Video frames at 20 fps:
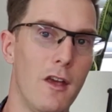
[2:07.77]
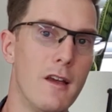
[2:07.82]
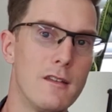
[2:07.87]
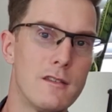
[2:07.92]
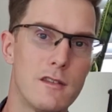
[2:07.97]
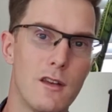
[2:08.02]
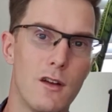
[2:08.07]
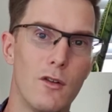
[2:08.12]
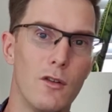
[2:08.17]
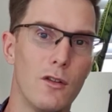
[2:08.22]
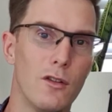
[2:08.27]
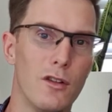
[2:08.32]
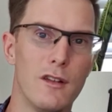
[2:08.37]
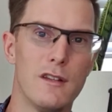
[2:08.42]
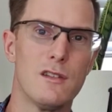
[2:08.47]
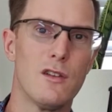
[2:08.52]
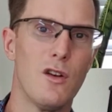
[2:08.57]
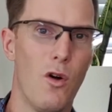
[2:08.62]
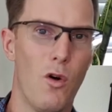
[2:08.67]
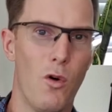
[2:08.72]
So
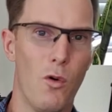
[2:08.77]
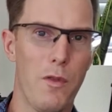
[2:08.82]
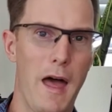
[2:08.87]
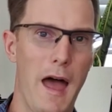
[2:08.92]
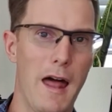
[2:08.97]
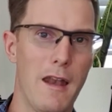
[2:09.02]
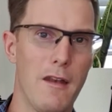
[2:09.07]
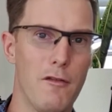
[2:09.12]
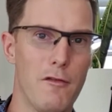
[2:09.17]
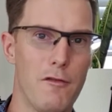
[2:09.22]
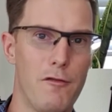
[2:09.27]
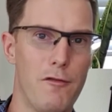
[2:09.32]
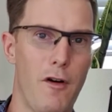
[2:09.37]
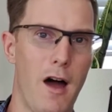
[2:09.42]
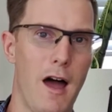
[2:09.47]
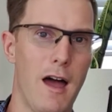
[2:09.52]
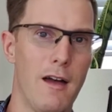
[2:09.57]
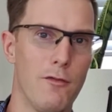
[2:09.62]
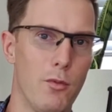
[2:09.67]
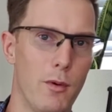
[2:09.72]
let's call that
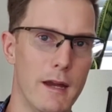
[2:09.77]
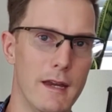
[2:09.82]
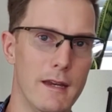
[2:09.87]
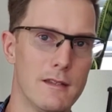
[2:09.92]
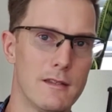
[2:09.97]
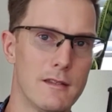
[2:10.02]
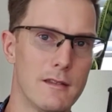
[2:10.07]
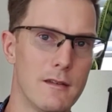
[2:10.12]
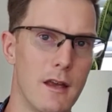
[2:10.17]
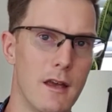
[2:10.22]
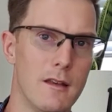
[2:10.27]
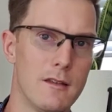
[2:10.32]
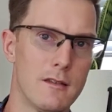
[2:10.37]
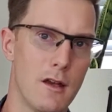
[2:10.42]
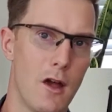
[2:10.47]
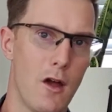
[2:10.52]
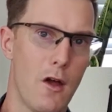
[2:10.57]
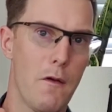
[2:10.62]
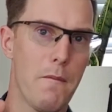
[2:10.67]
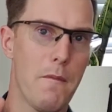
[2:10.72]
5 weeks. So